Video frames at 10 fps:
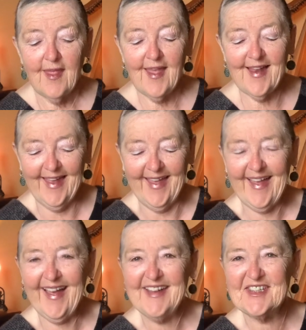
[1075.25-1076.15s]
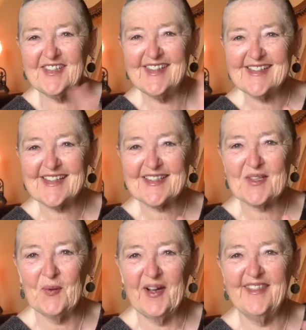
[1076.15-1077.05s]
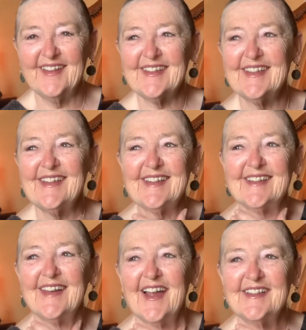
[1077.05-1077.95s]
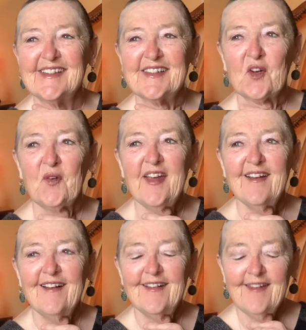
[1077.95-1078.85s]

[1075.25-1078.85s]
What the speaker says: And this is the one that Denise and I disagreed on.